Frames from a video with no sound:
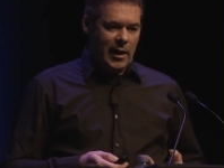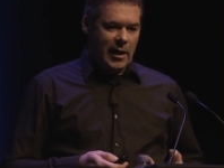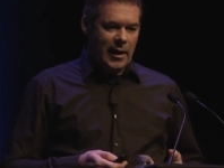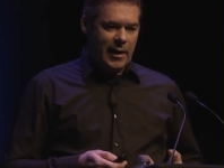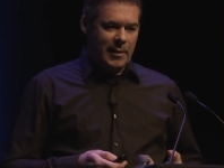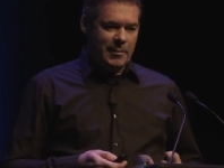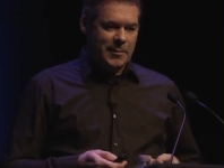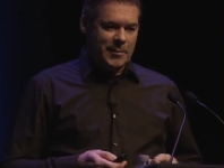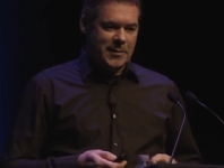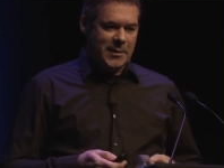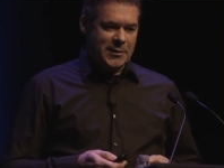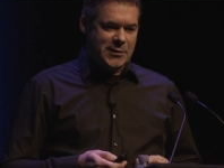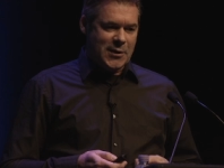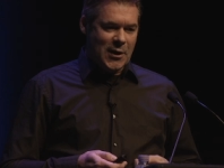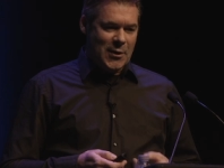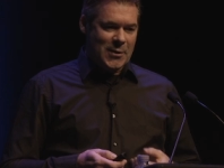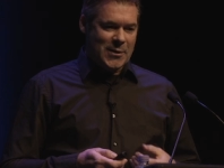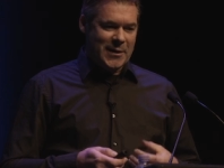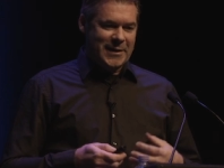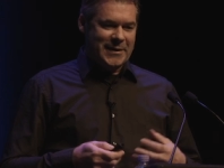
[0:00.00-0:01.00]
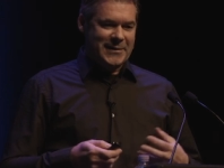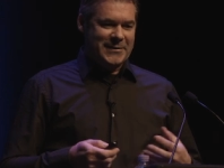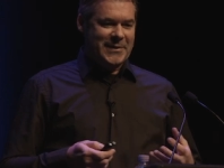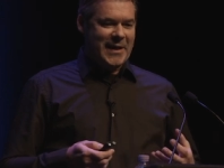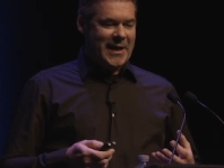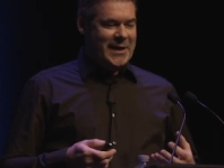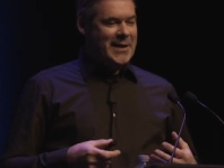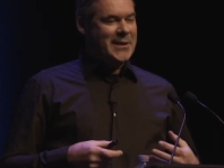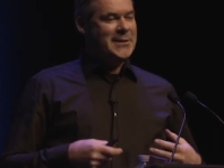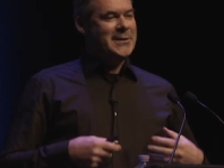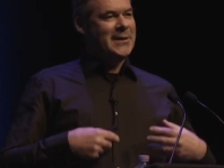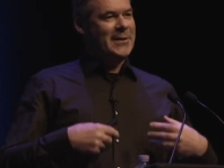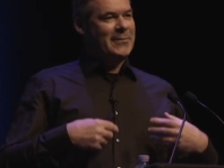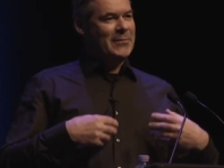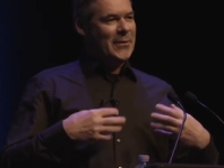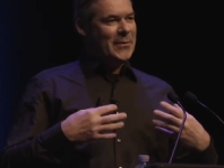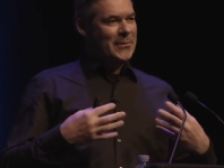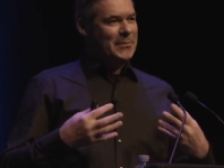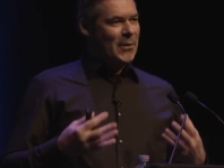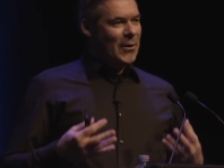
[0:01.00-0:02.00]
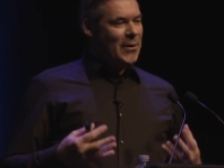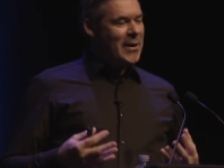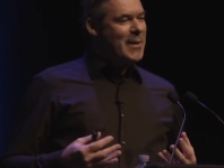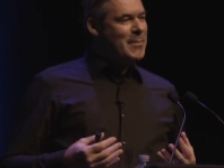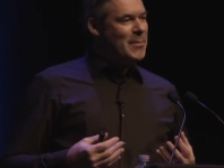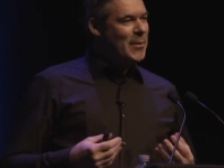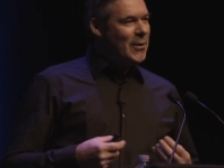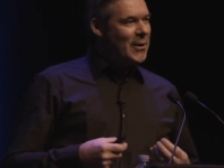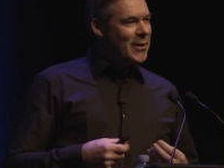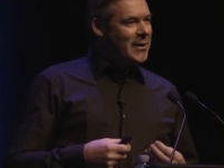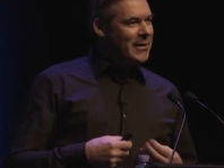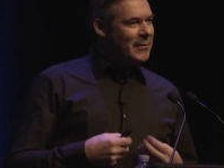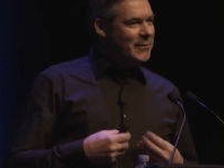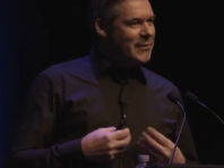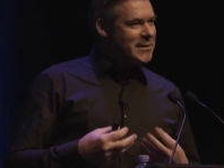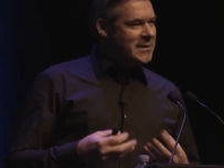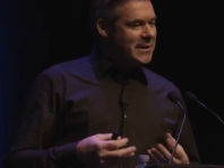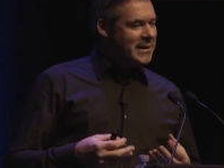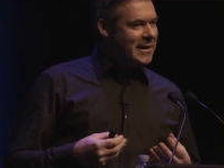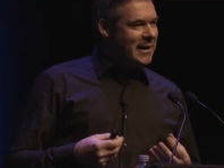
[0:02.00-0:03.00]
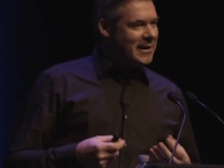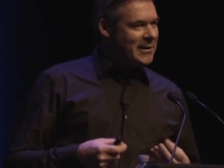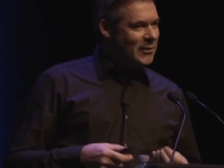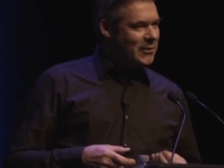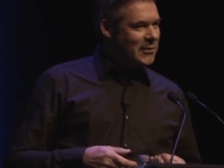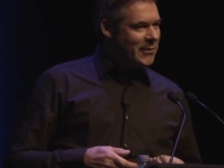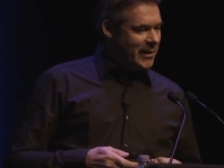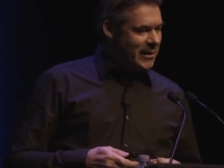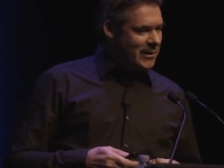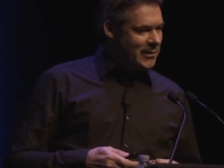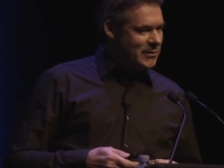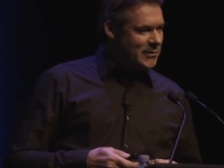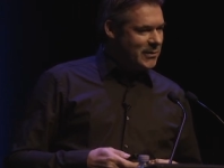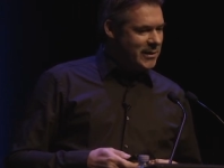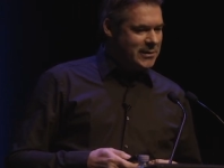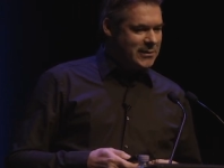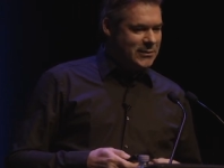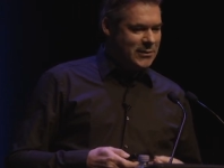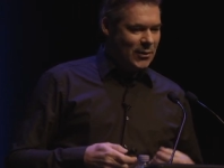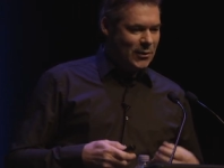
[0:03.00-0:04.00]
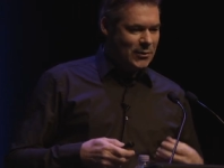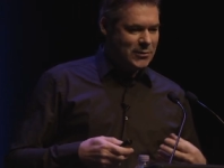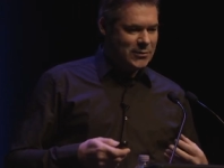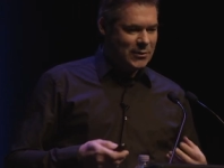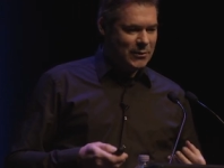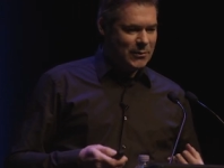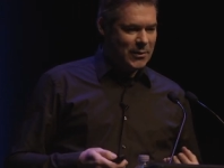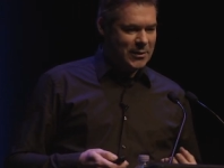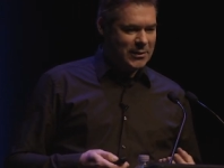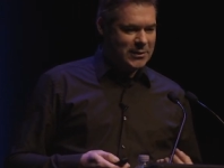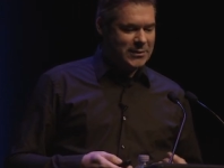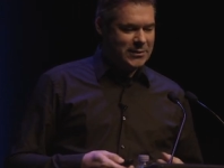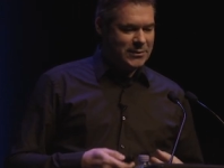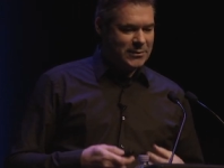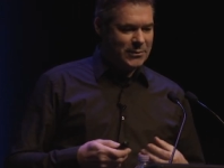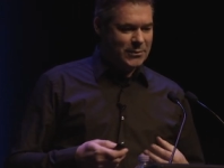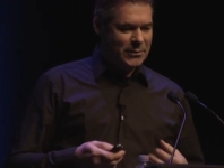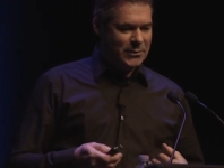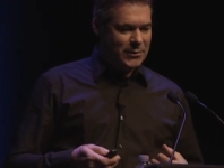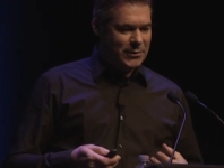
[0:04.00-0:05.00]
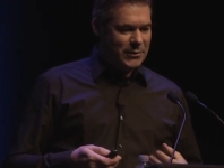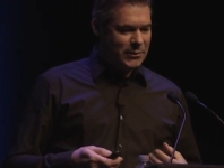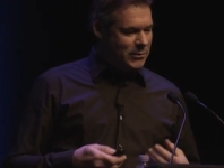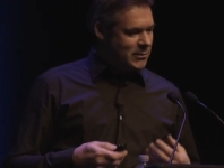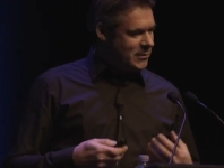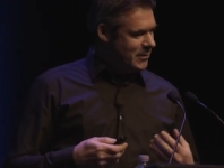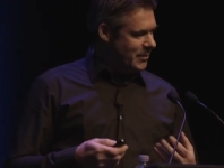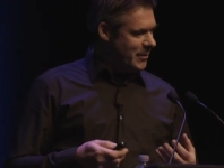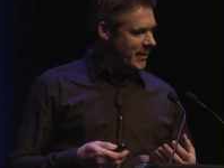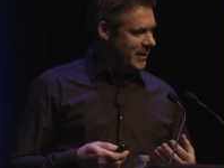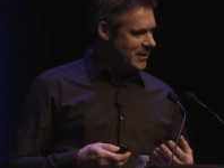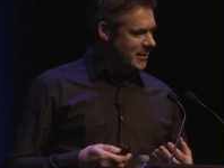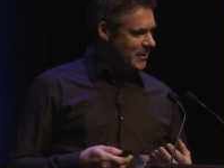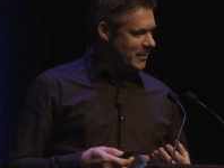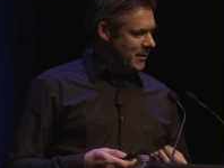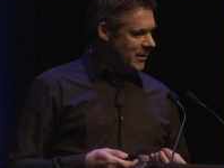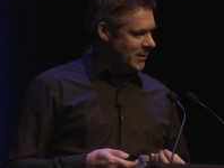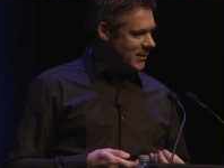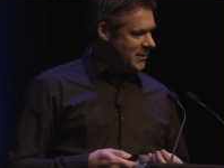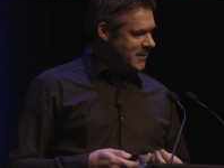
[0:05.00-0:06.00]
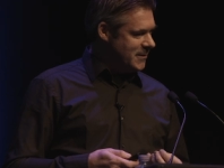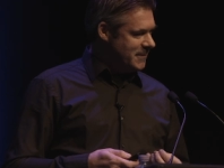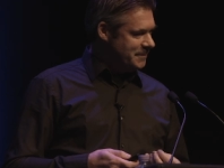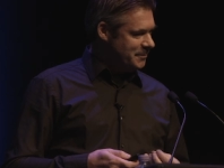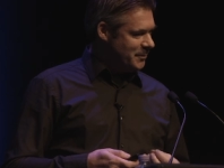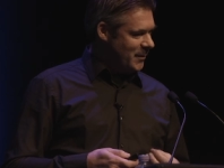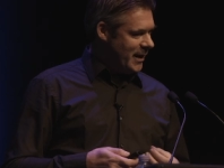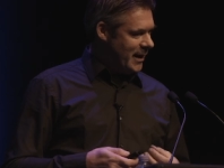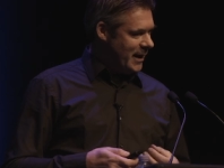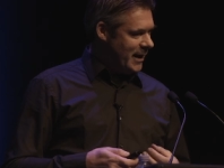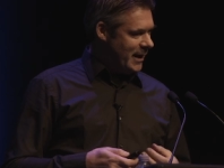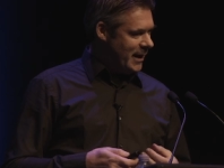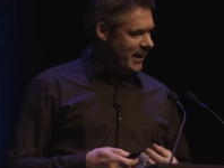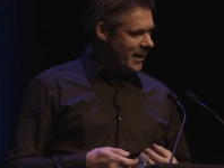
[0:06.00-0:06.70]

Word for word: um, so, uh, and it, more and more, we see that other industries also want to use the principles uh,